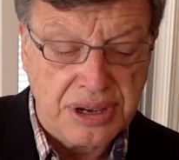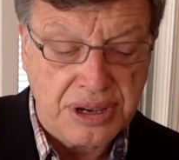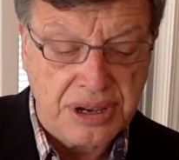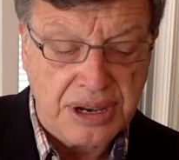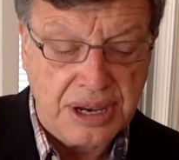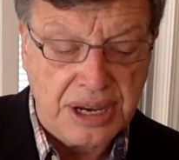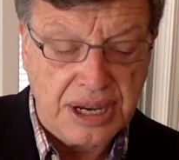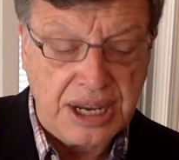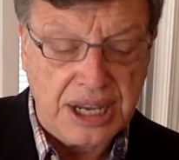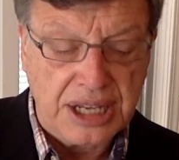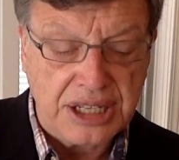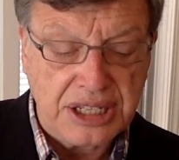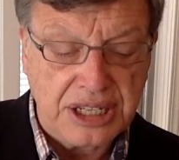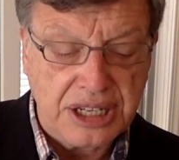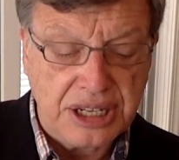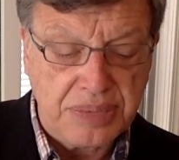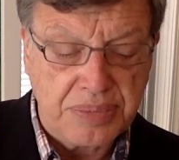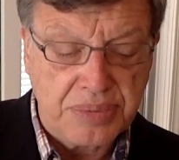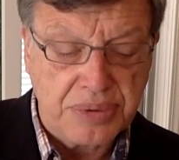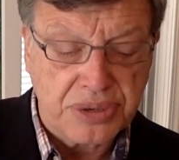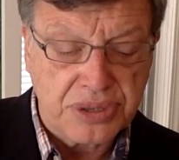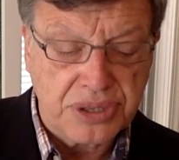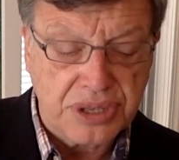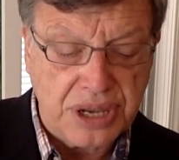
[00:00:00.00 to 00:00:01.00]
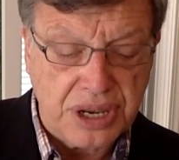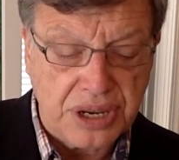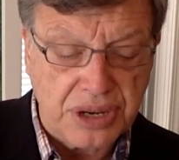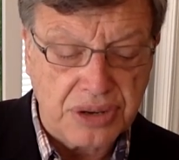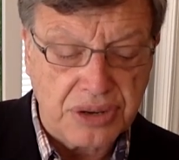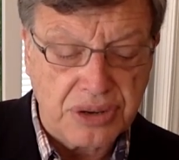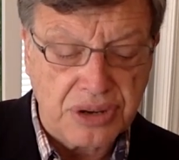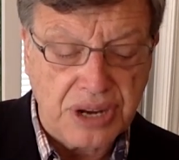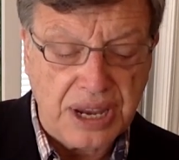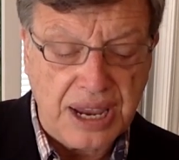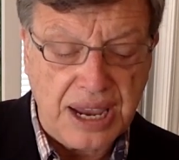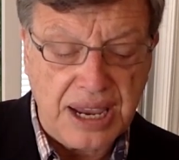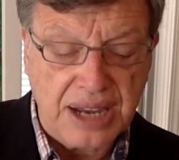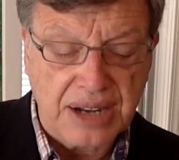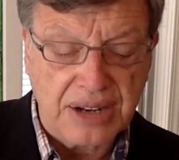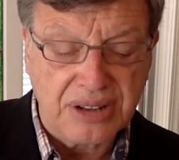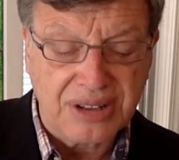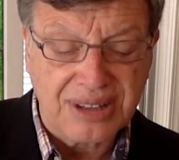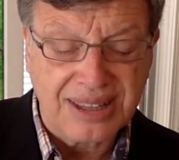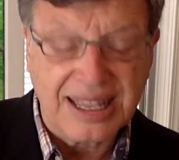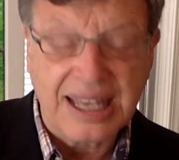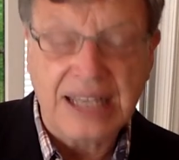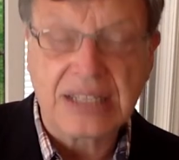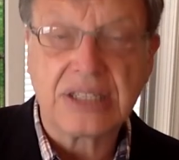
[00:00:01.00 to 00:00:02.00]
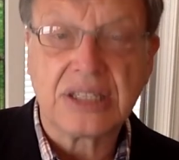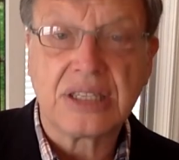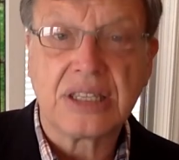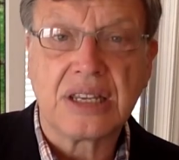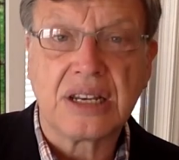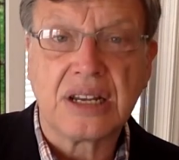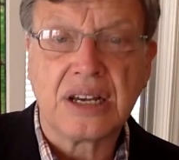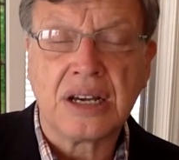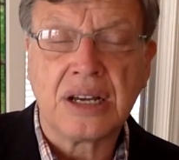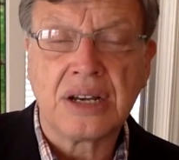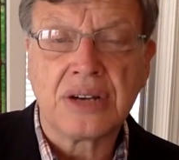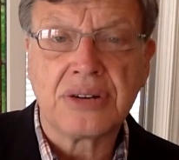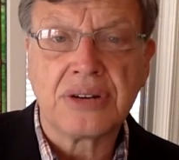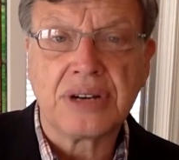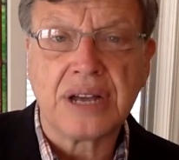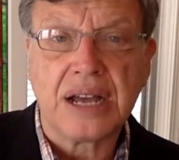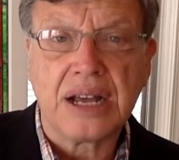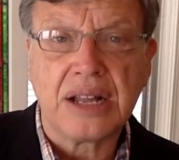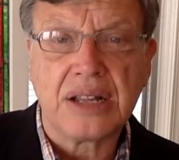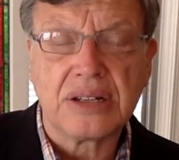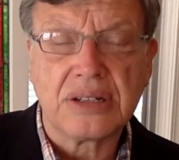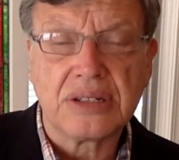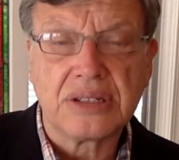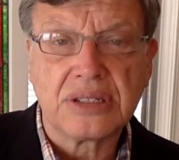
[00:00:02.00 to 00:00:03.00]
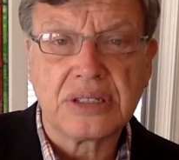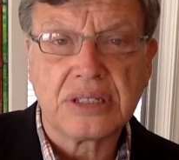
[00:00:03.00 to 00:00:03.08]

And 18% could handle less than $100.